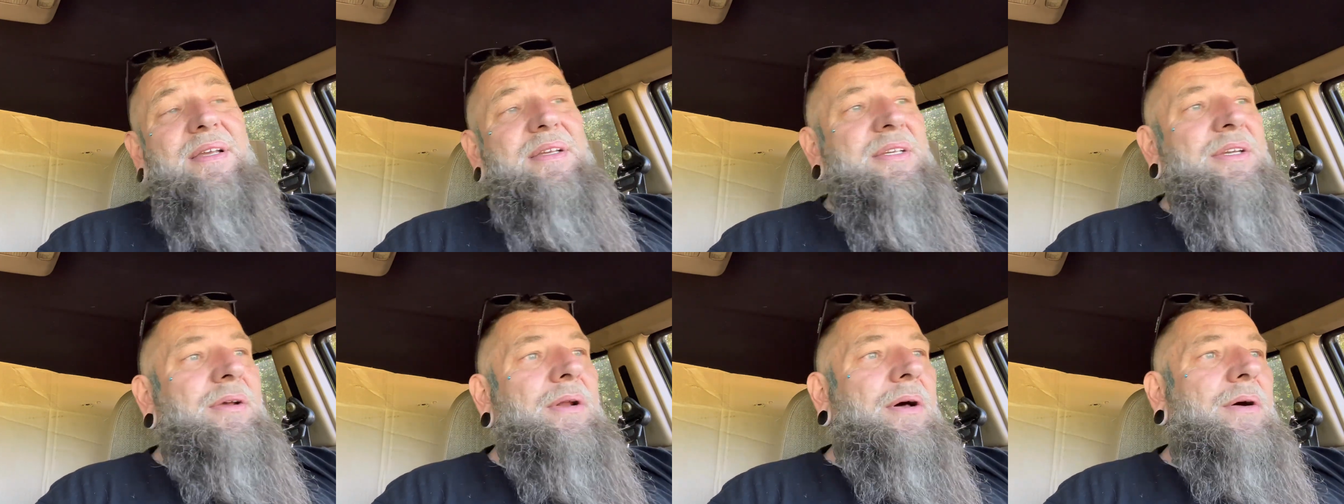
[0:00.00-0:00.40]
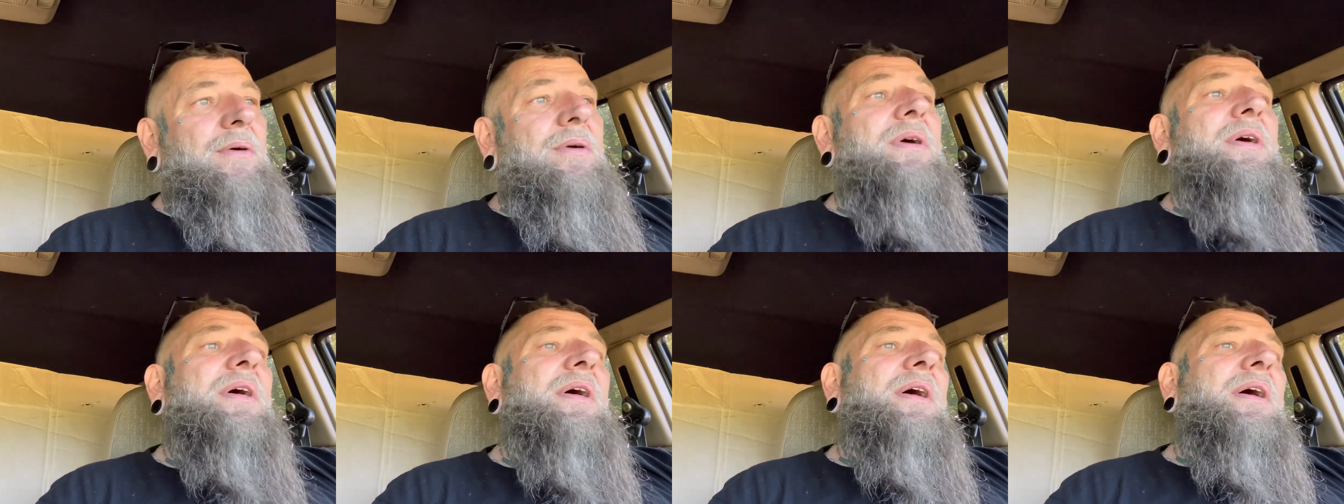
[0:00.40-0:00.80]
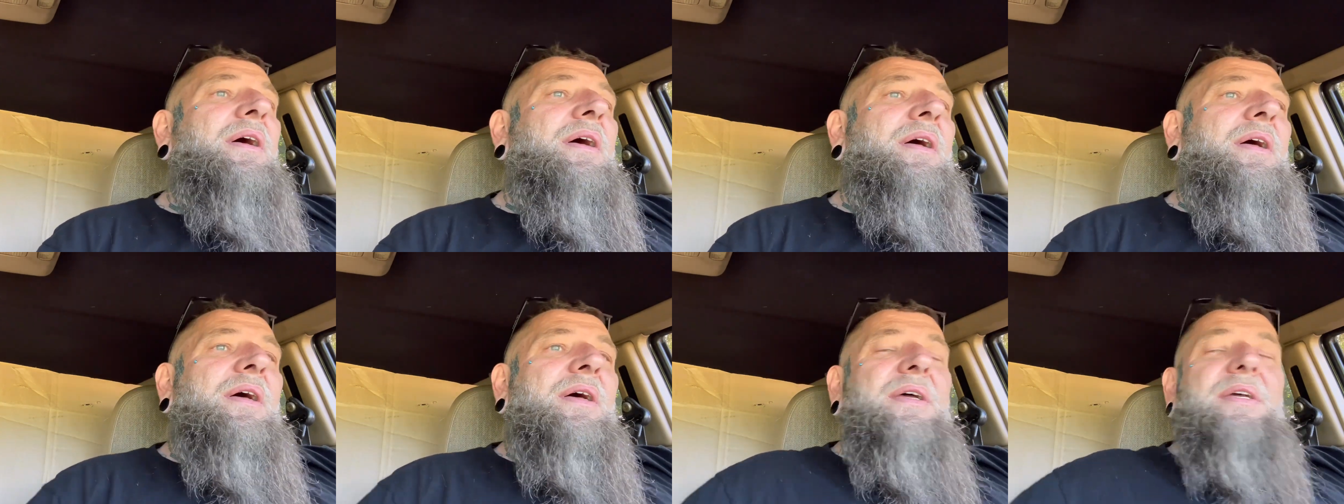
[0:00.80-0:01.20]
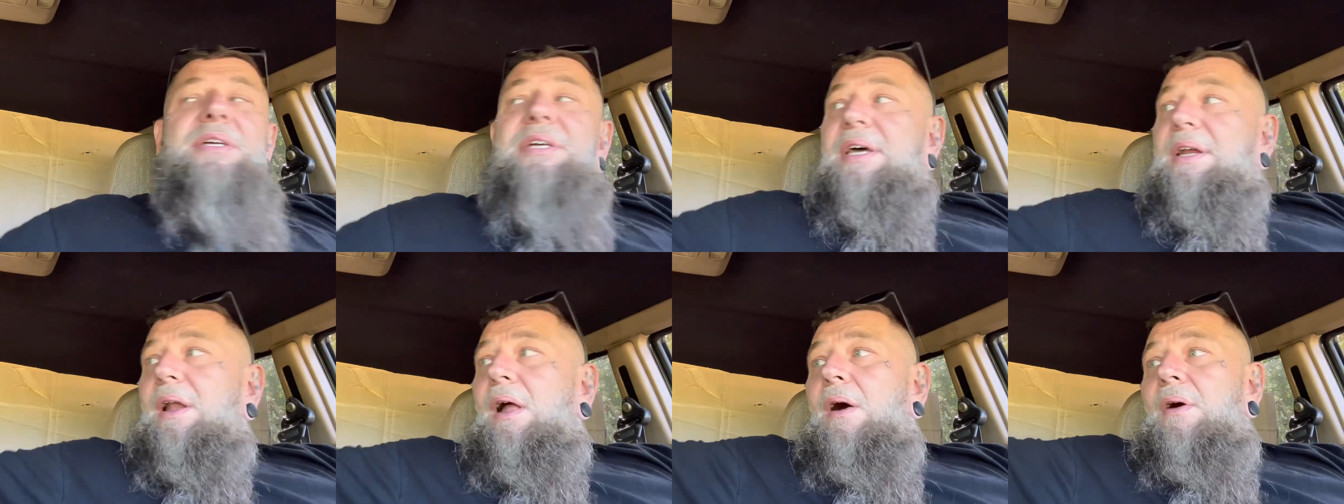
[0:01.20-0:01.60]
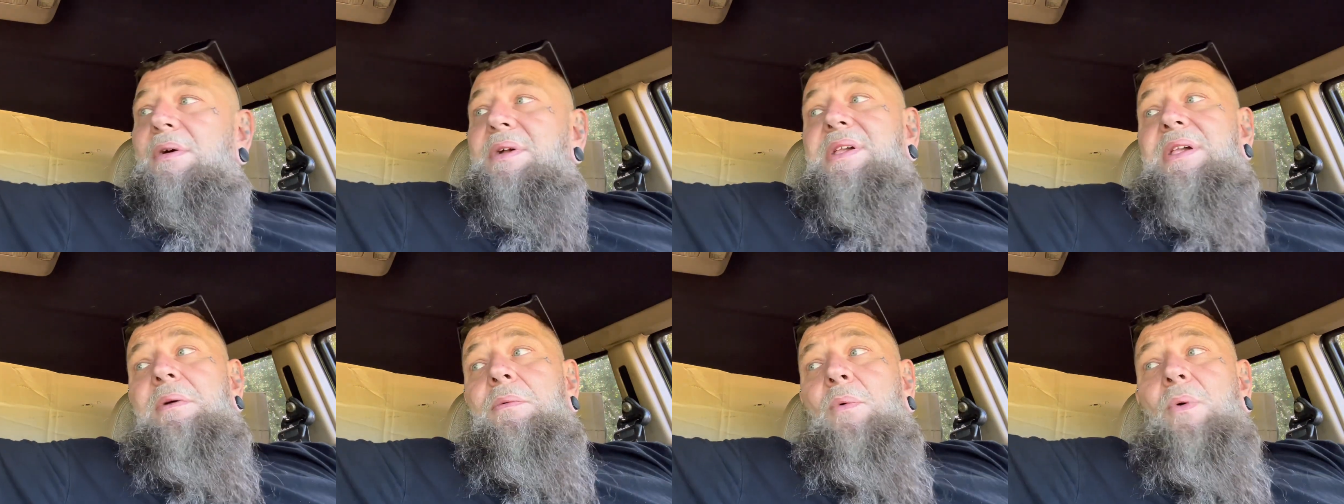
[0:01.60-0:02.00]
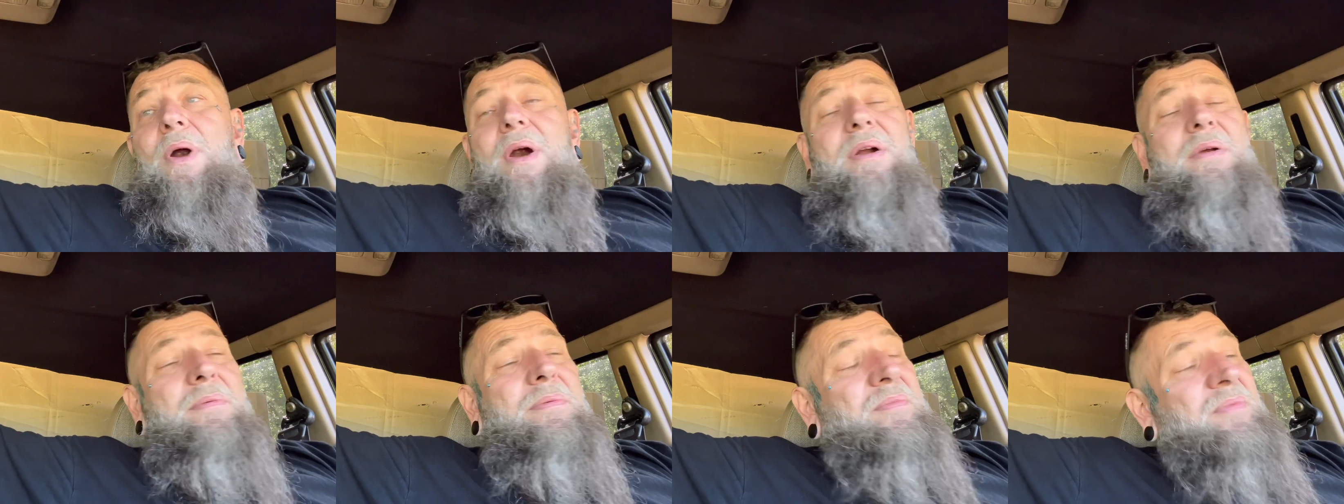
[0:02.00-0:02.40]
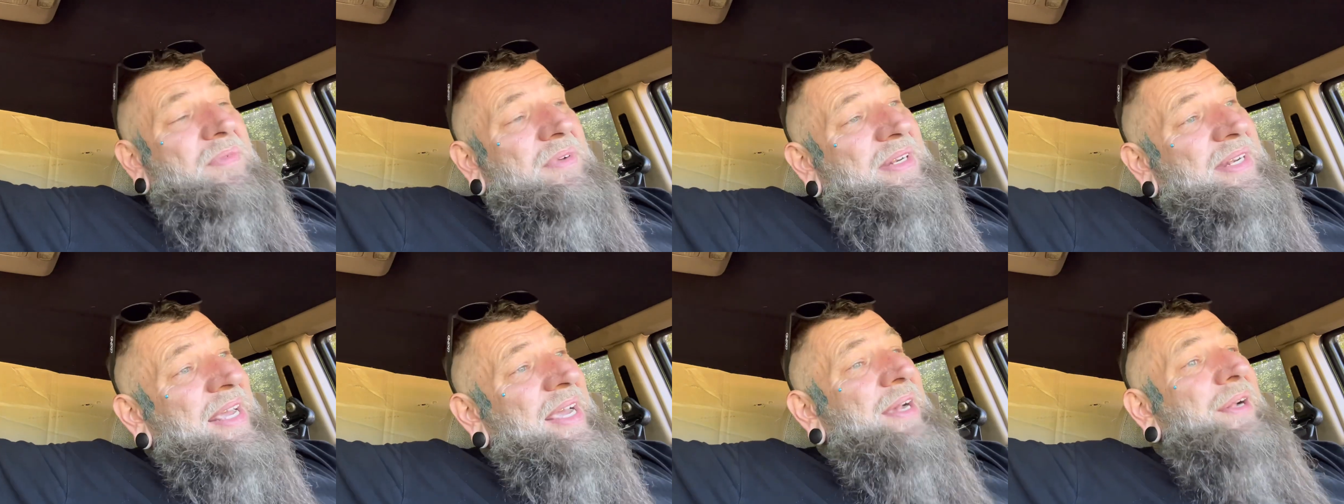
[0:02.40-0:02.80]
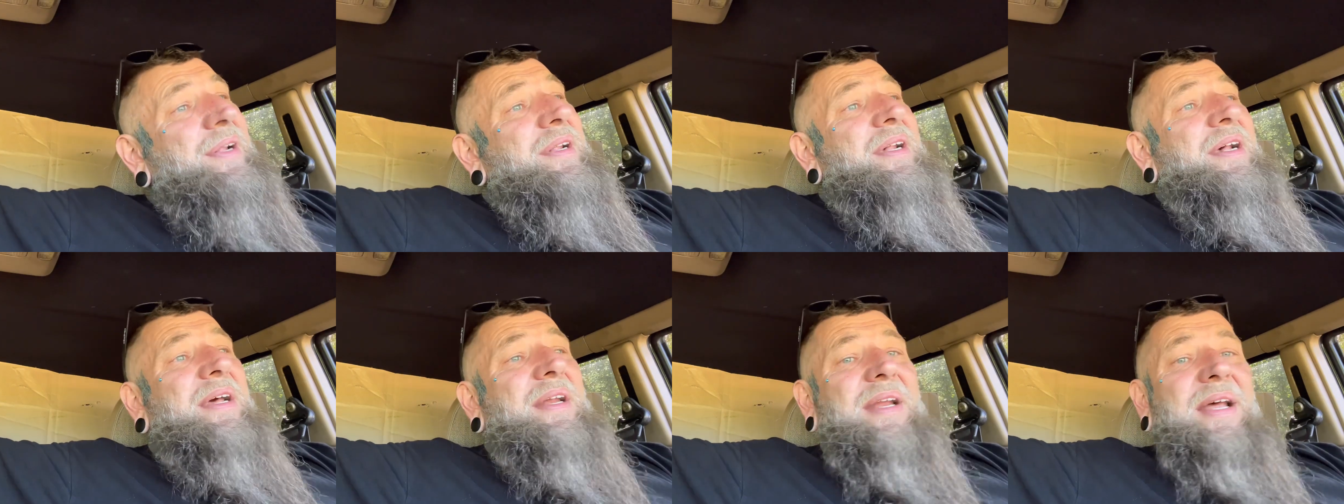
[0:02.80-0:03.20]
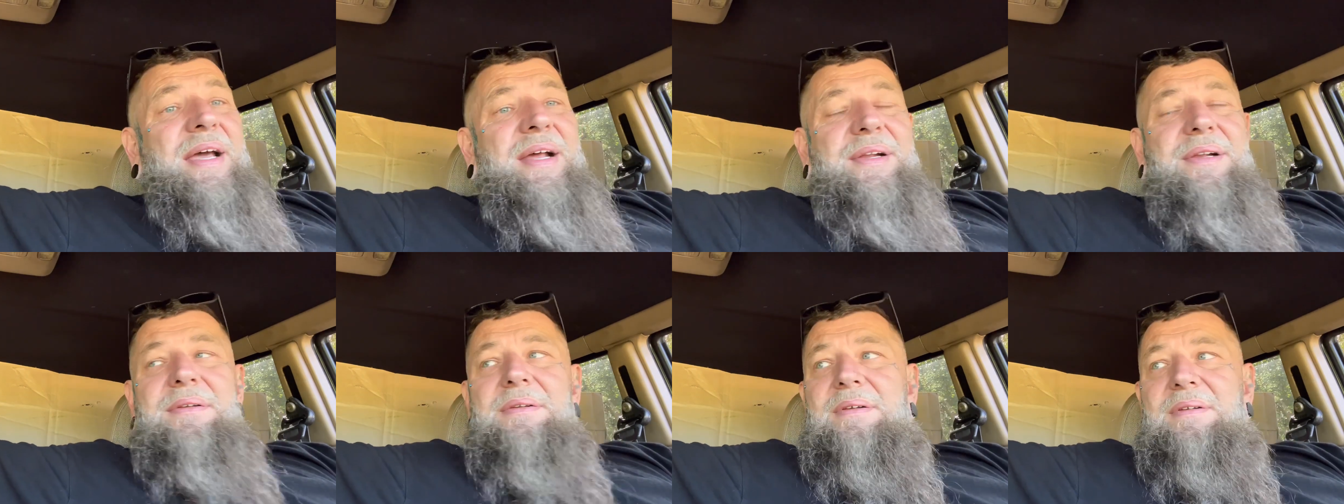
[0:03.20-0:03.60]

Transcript: You know, Yinlongs will work decent at